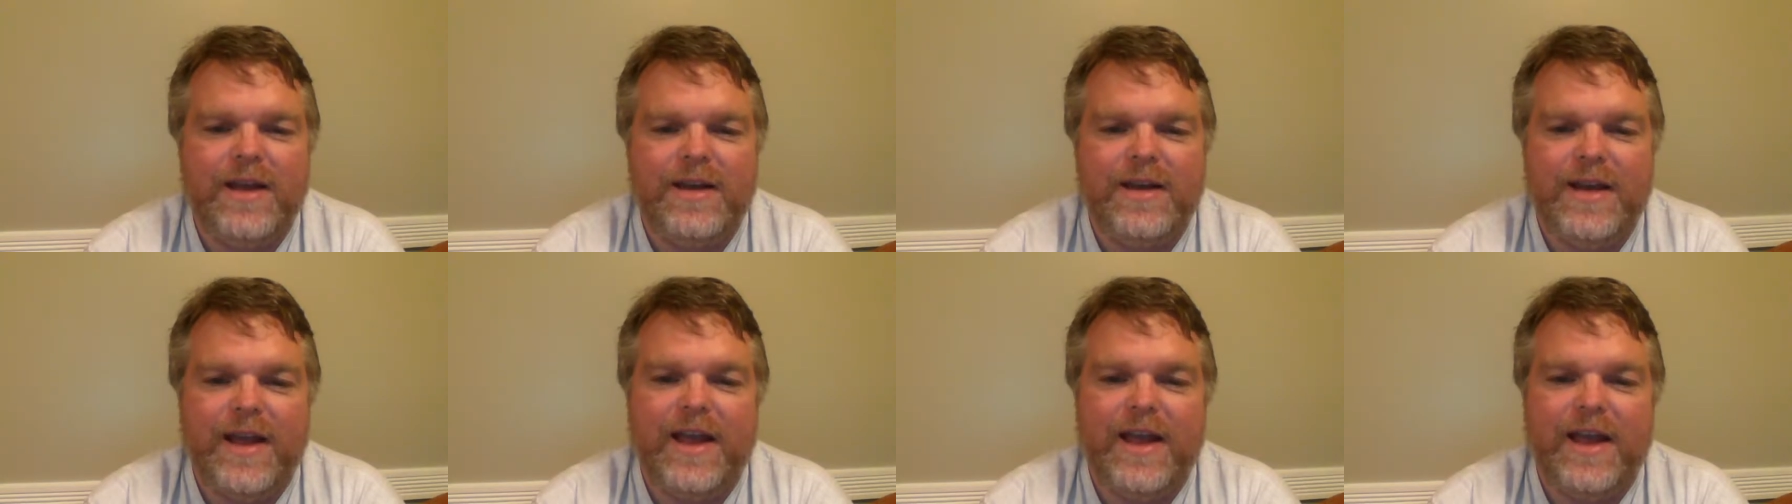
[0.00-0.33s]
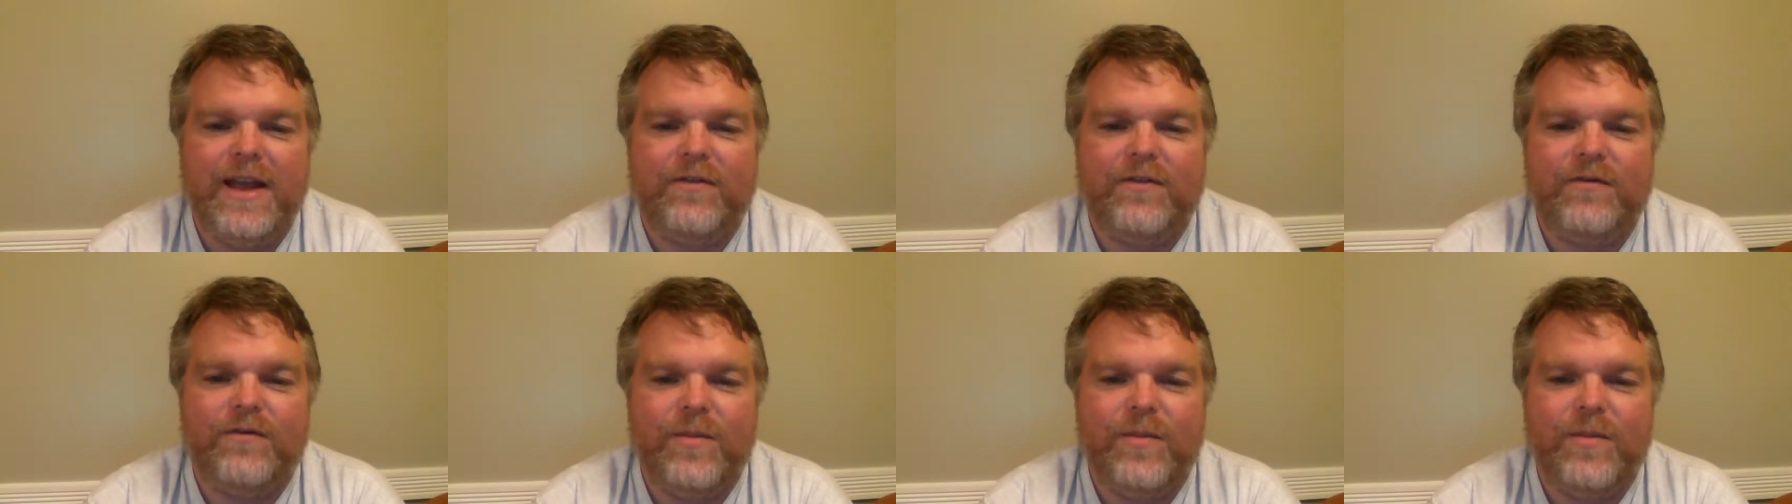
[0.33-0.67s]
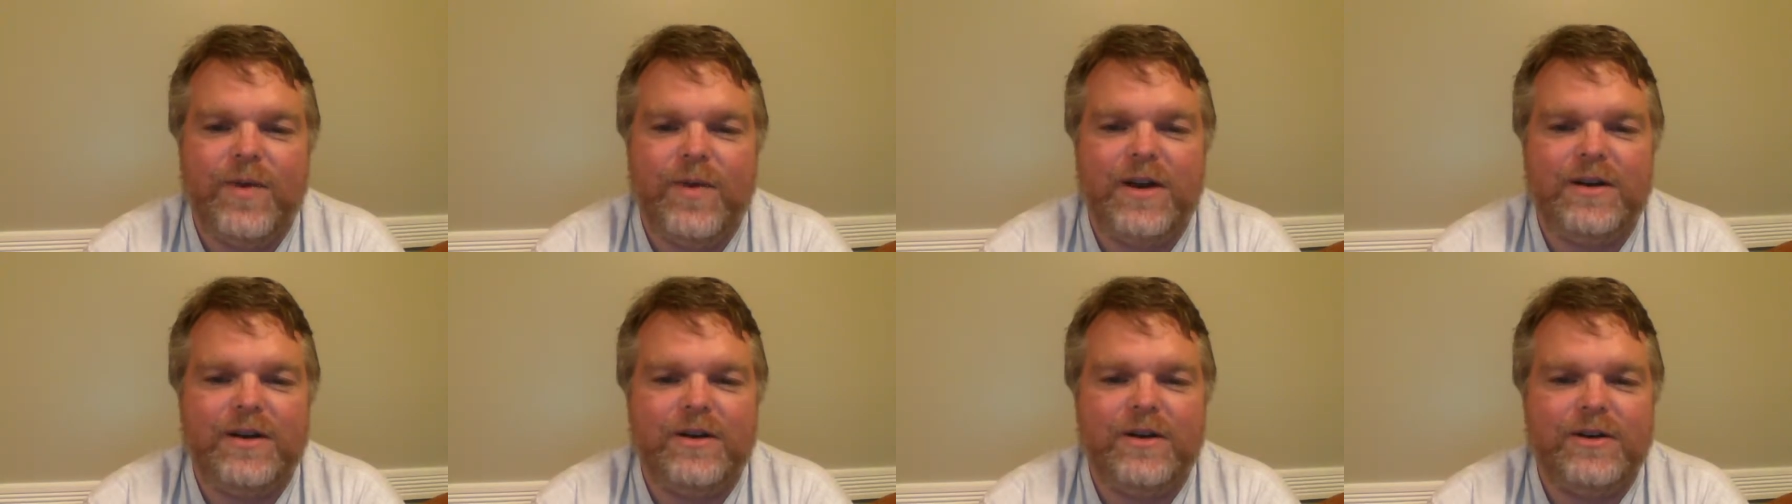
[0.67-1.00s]
tank
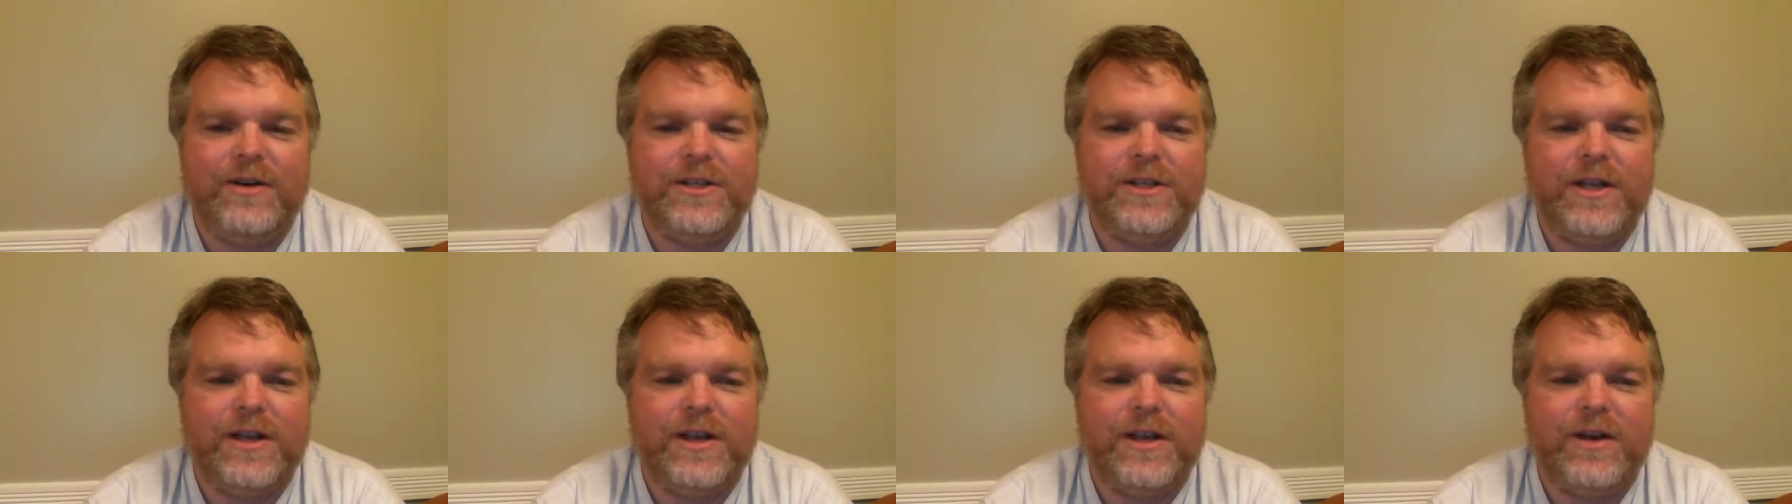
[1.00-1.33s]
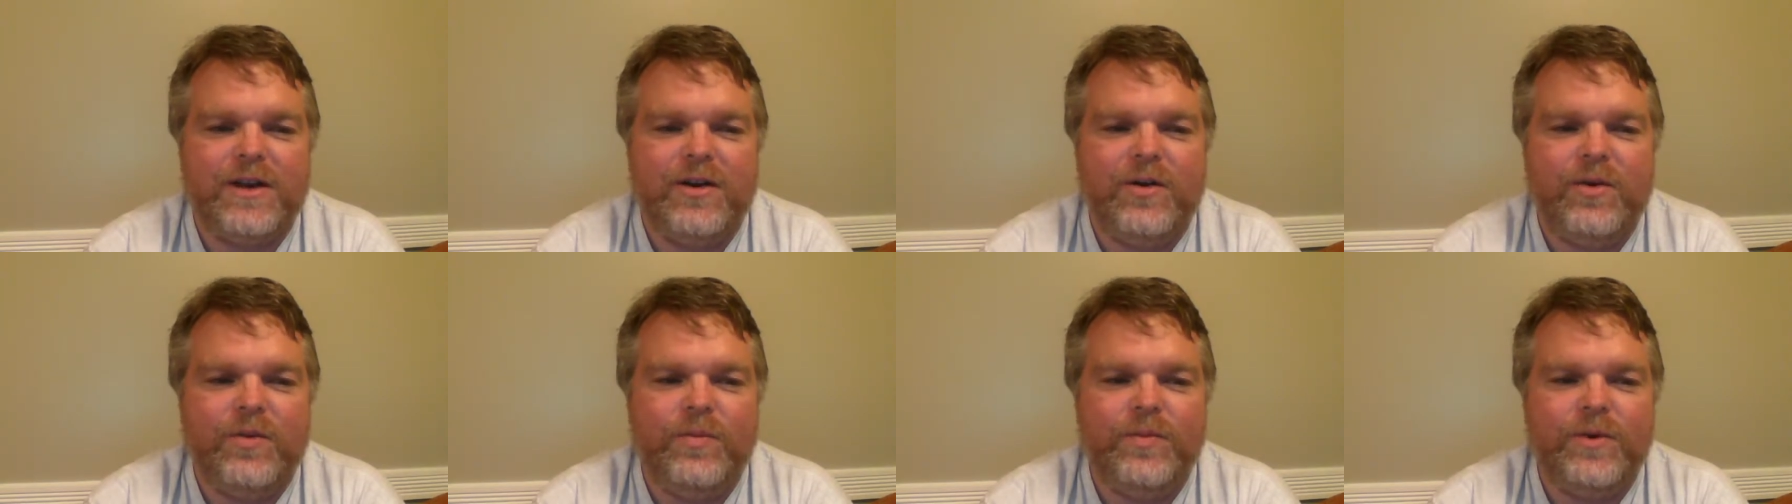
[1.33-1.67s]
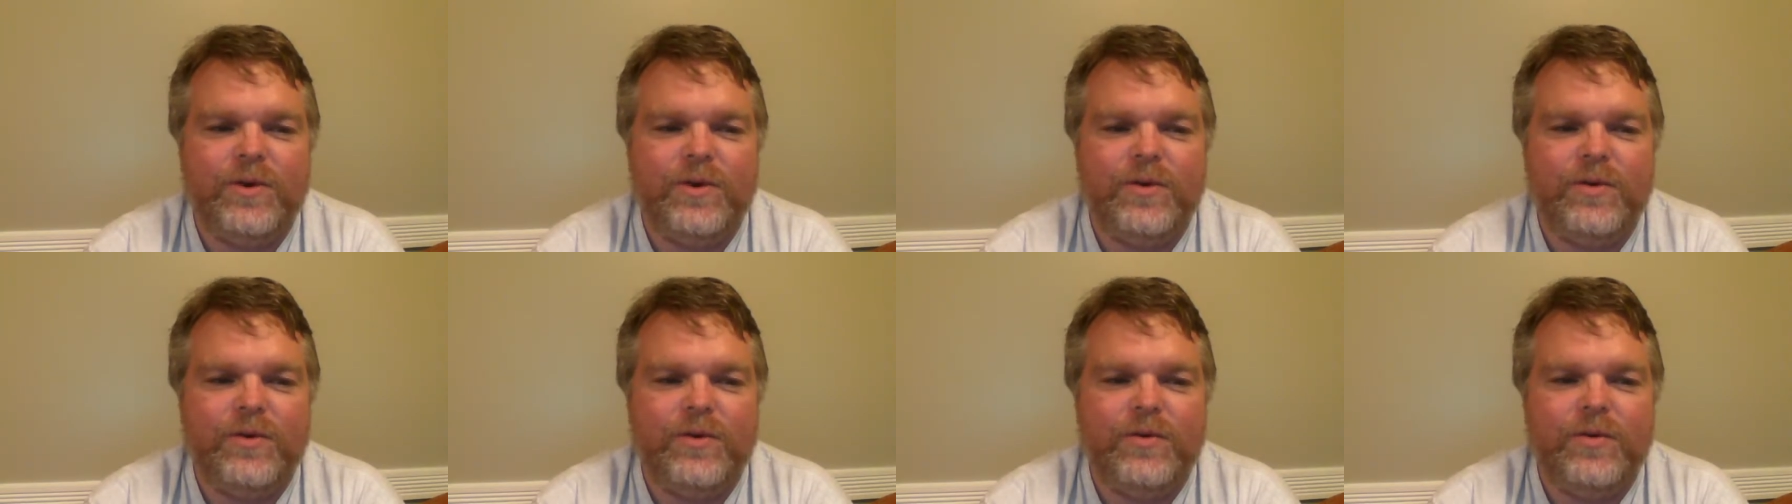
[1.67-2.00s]
fermenters and
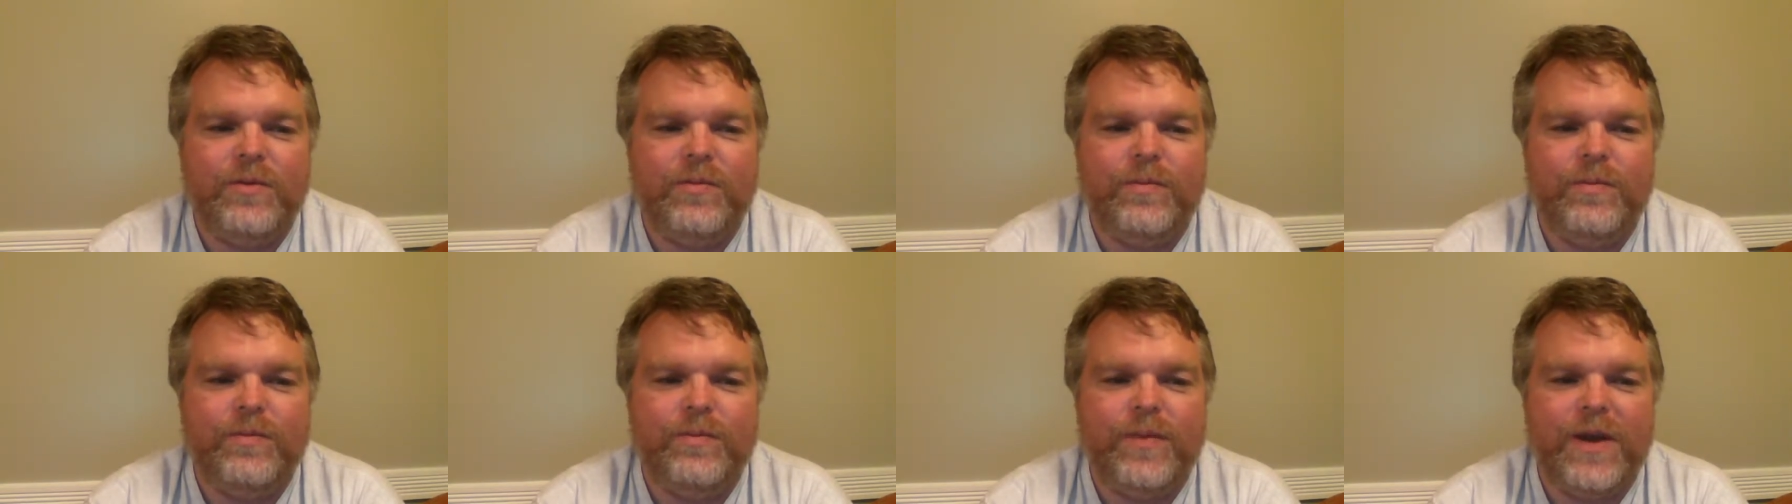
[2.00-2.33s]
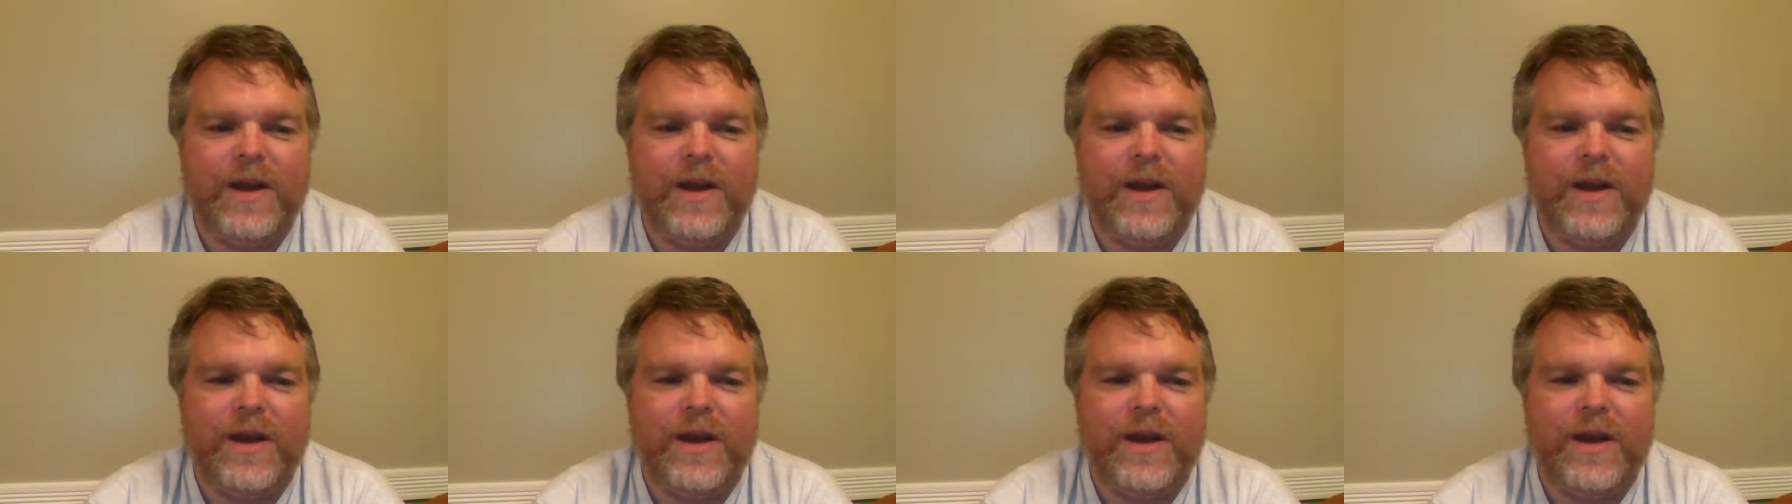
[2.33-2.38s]
hope to